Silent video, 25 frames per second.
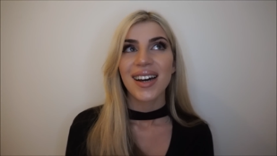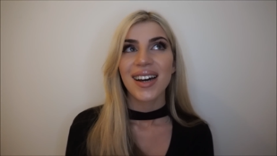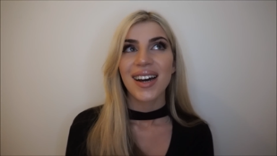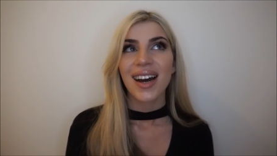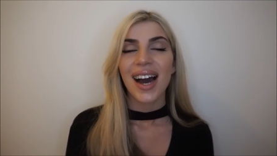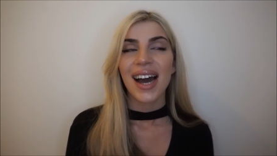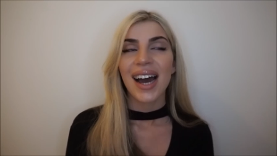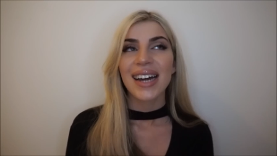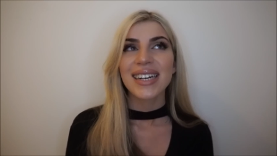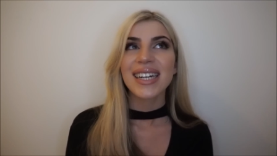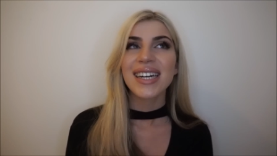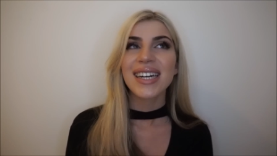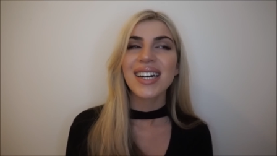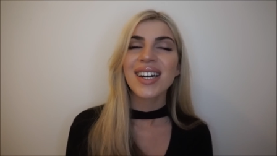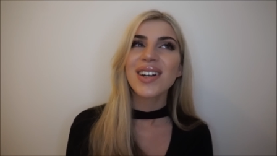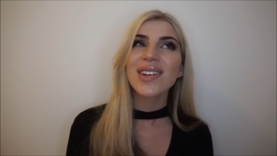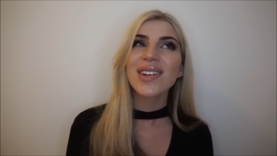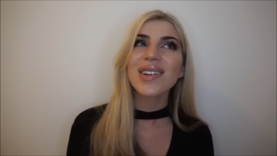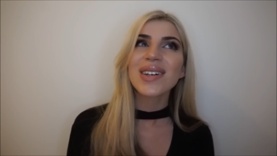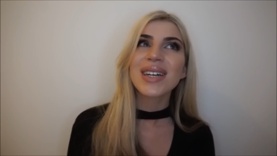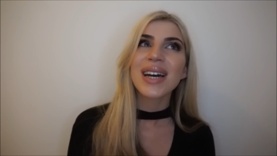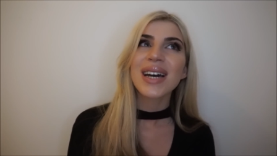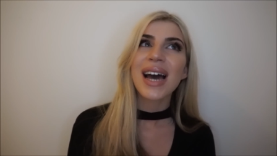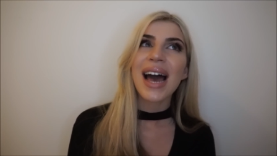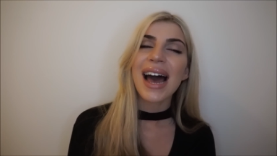I didn't
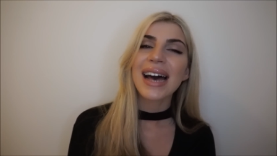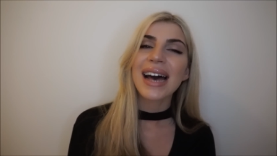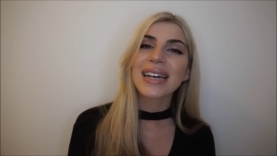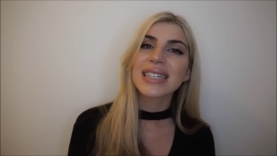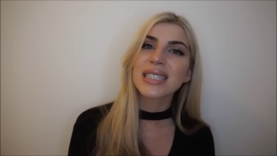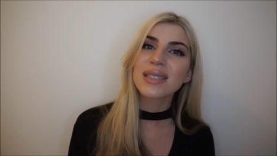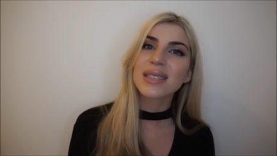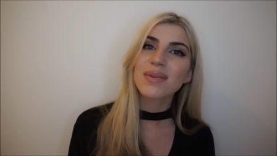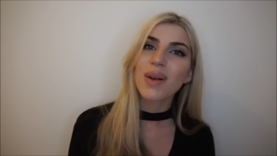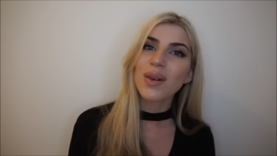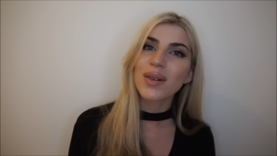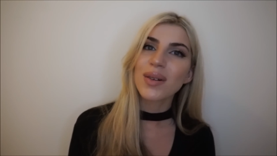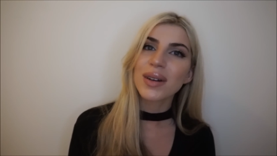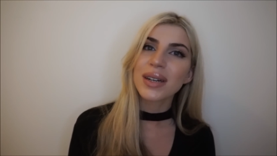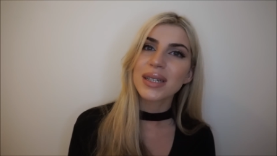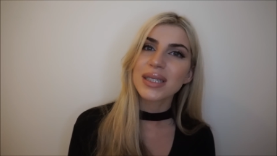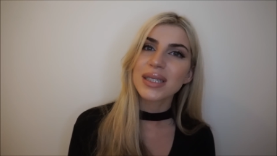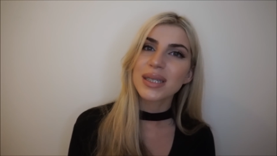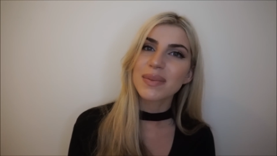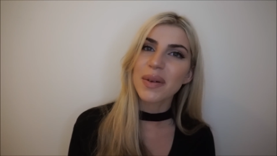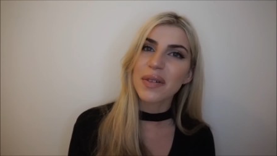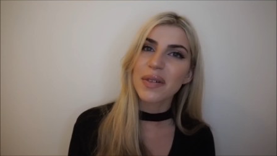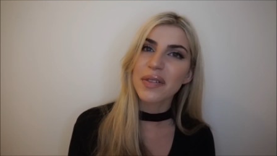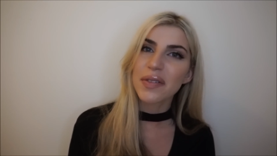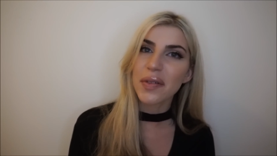look as swollen
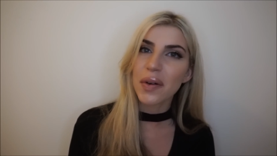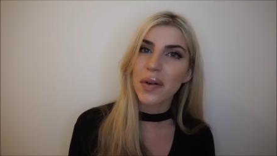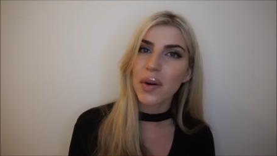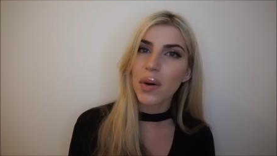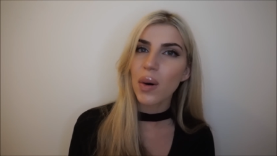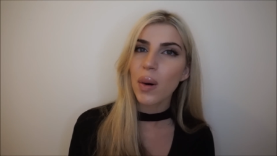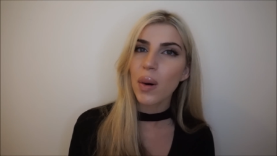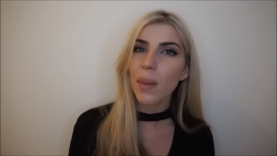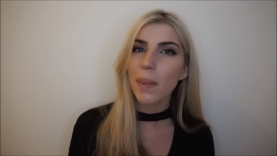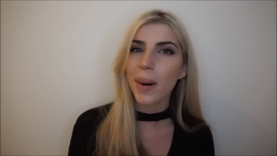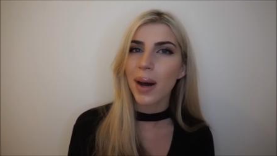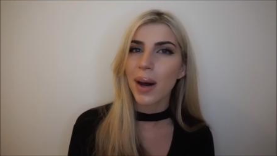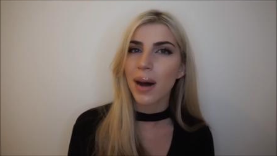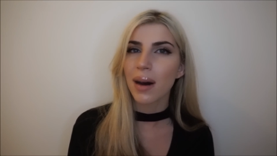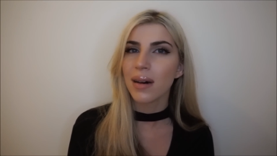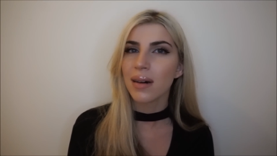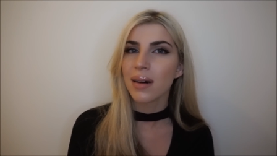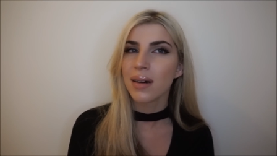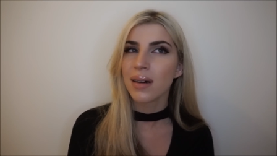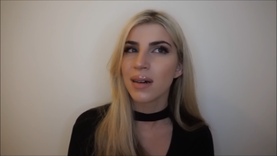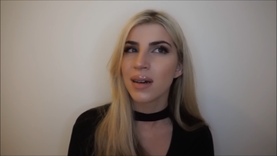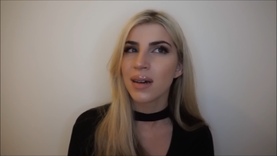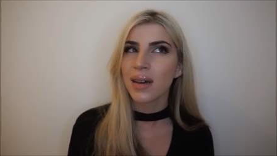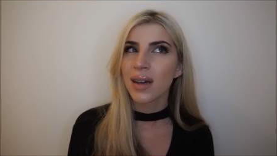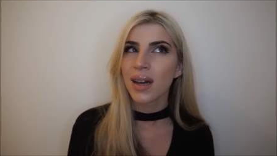as before, but
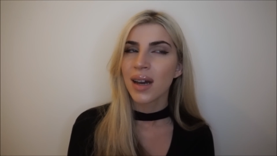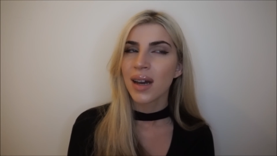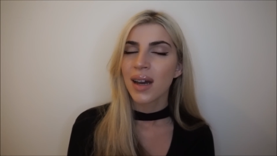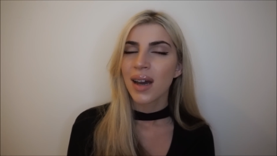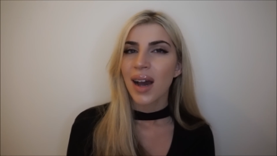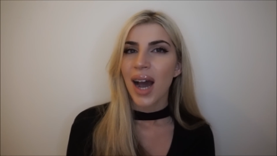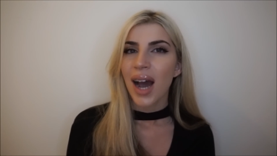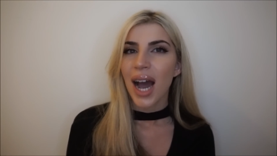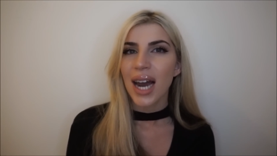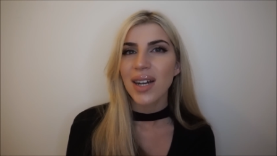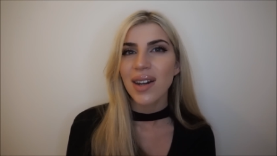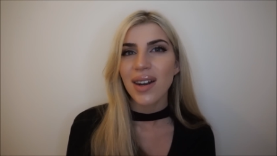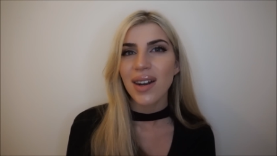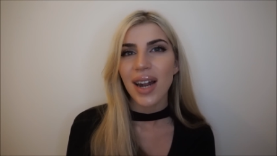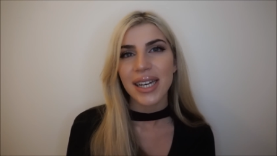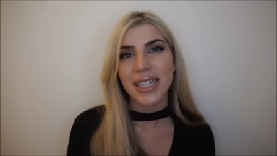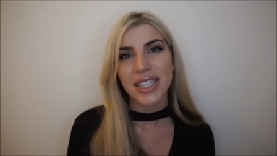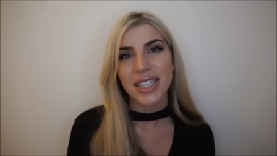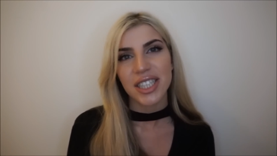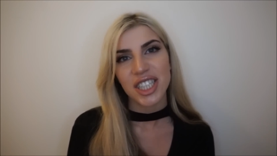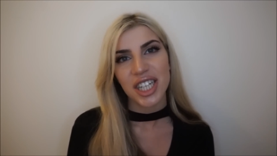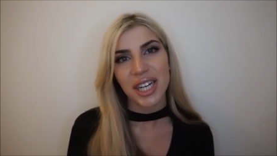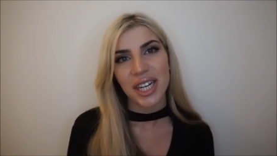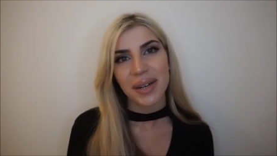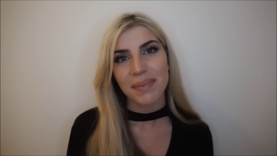I looked like
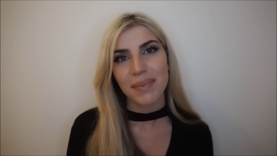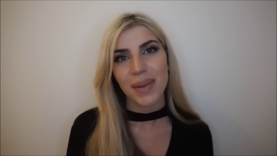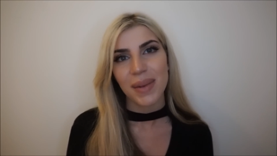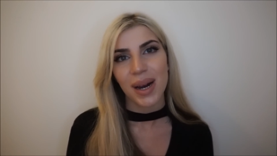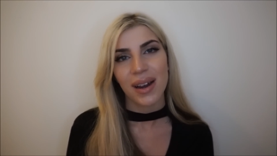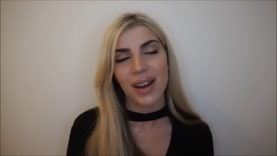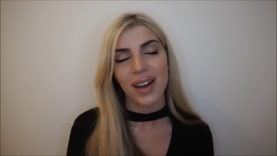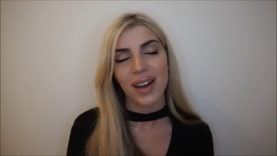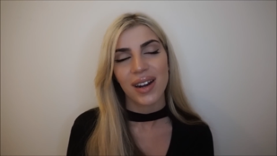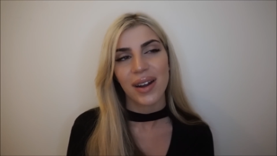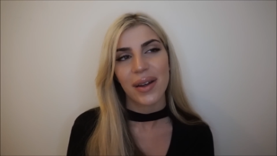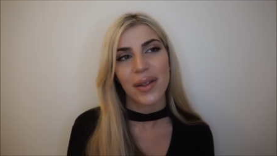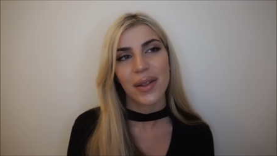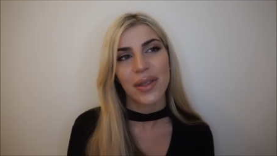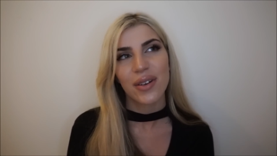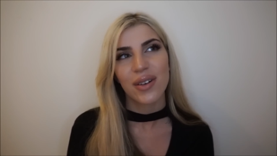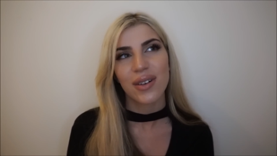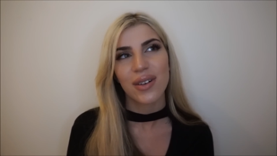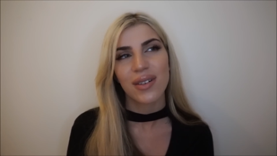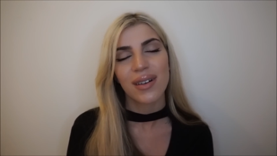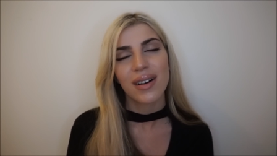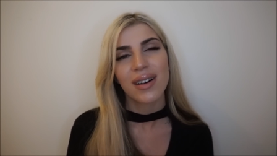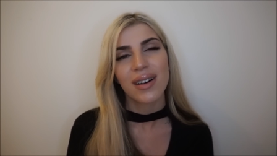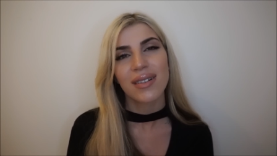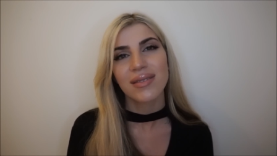a chipmunk, and I
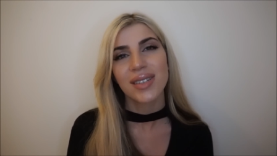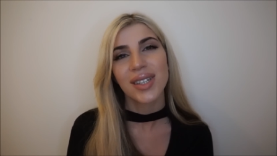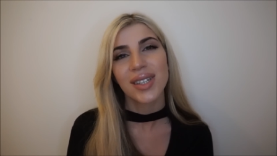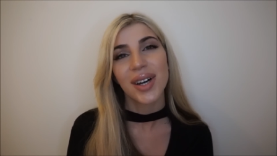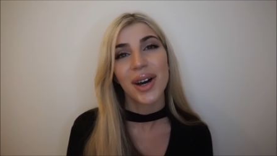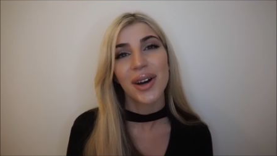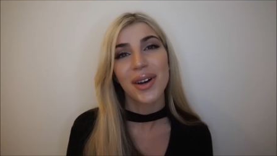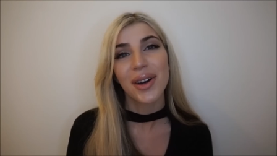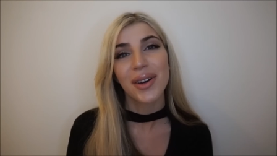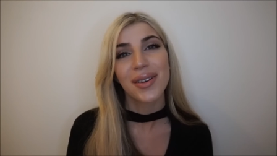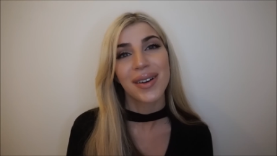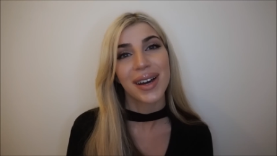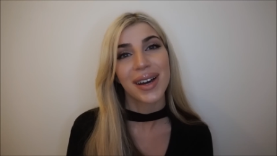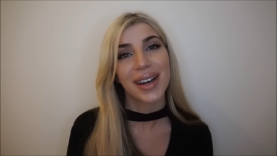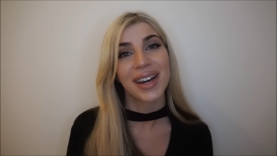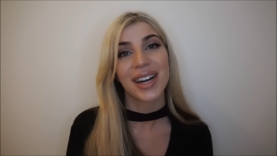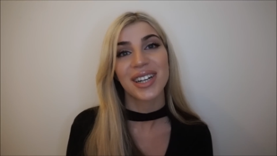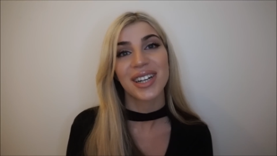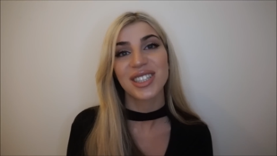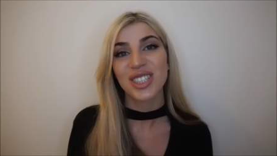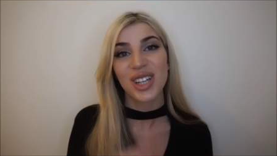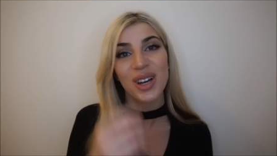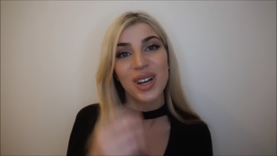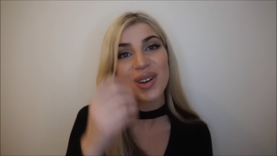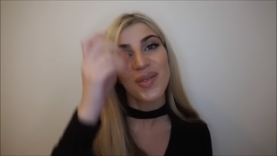thought, oh no, like,
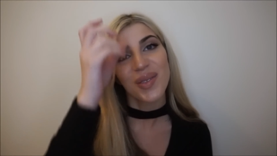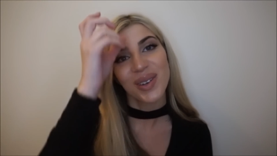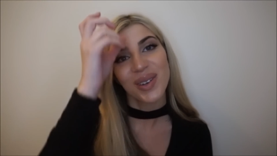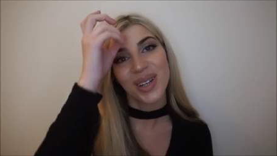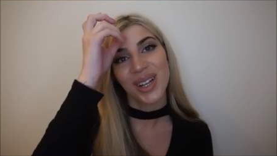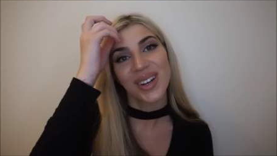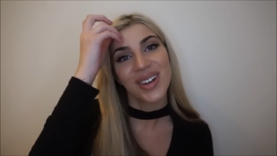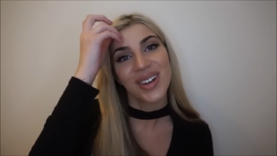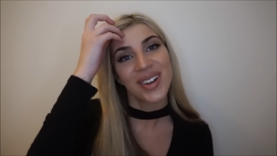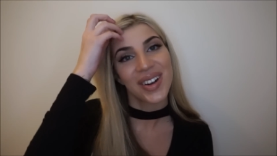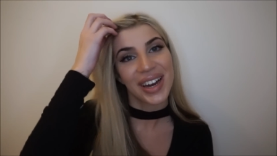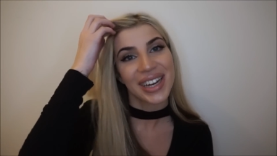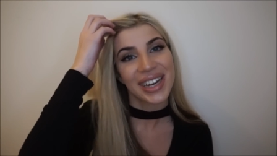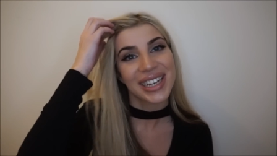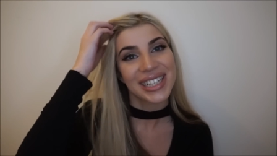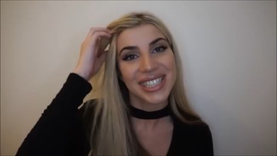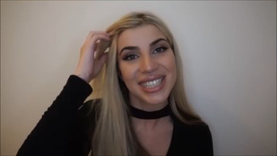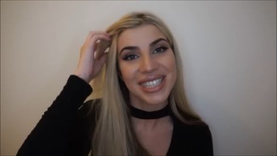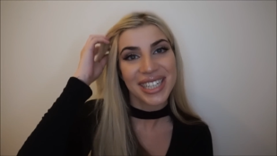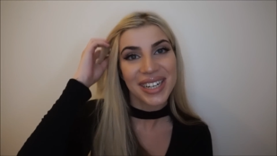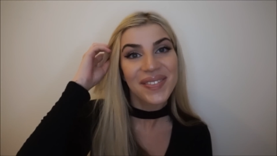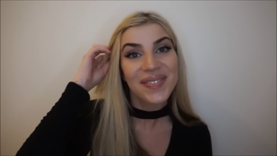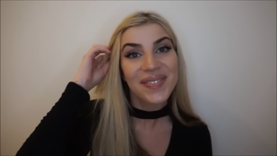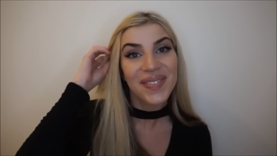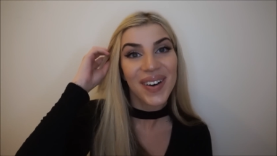I don't want to look like a
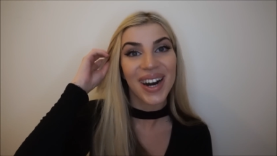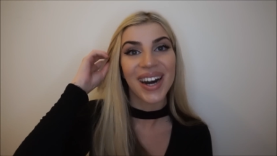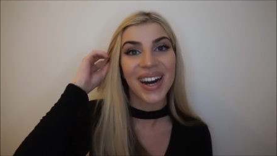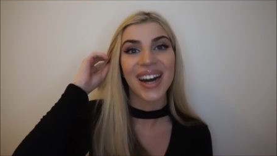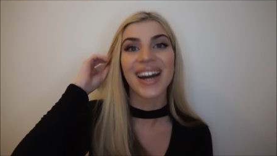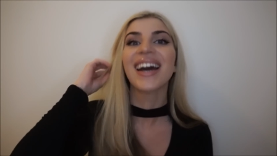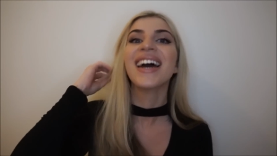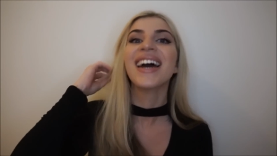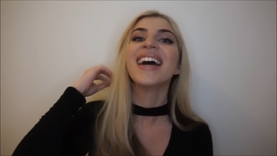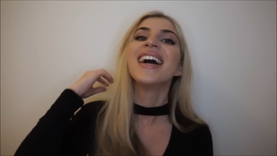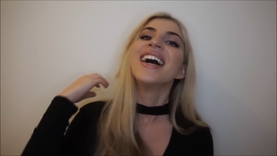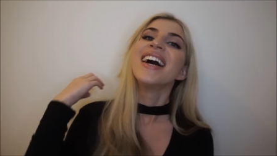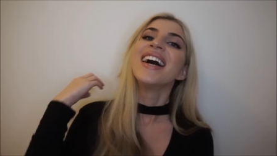chipmunk.